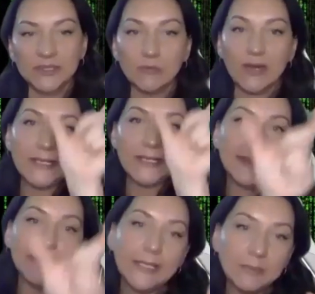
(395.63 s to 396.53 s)
But they
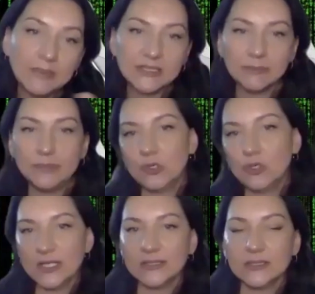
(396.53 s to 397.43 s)
write theme is a
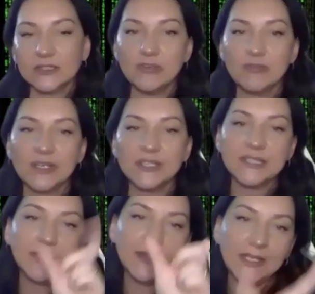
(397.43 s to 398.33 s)
bitterness.
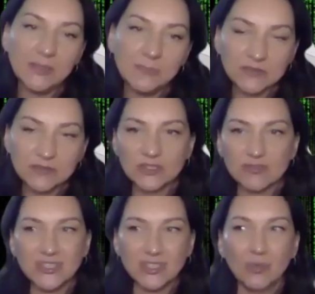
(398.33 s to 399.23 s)
Generator's theme is
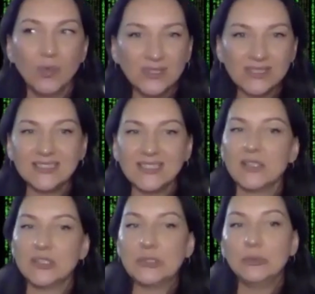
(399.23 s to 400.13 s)
frustration. What does
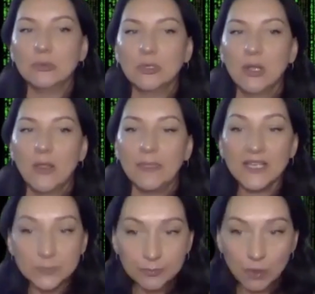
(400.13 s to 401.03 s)
that do?
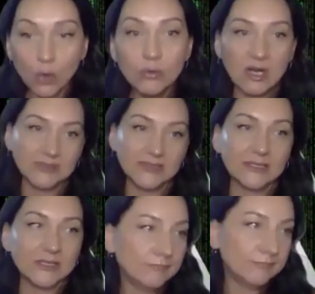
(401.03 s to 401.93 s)
That
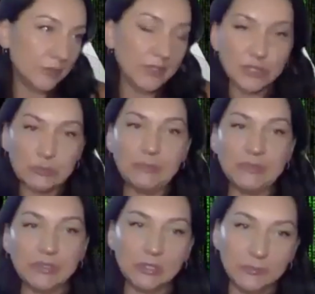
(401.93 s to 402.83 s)
programs us. Oh, you're here to
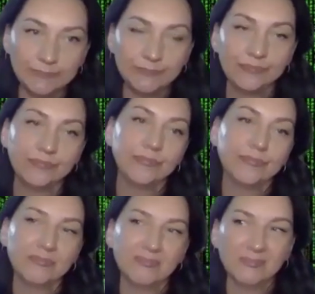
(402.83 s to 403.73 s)
be bitter.
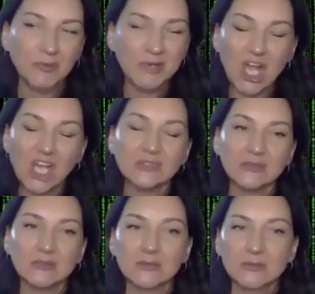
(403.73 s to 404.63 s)
No, we're
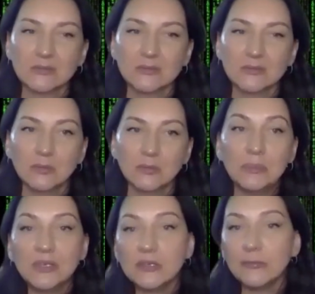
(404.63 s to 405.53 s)
not.
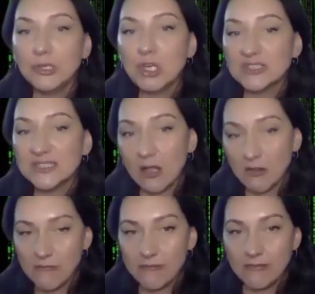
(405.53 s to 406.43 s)
We're bitter if we're not
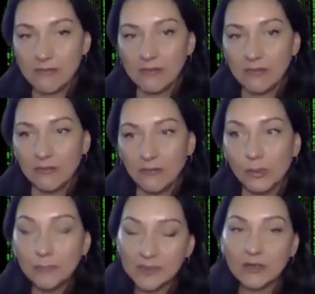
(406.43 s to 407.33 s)
self.
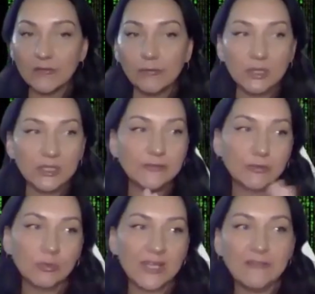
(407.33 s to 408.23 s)
We're bitter if we
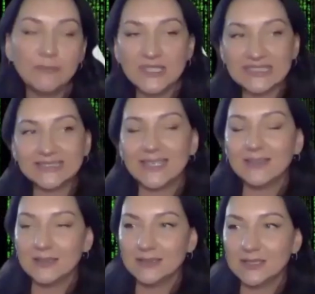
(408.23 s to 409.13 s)
live through life being
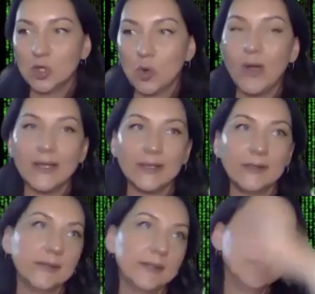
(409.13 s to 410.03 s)
silent and
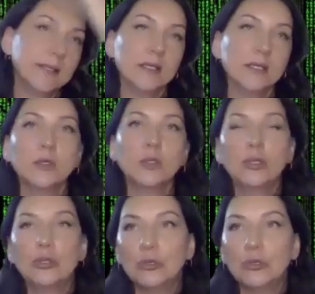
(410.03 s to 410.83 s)
quiet and thinking,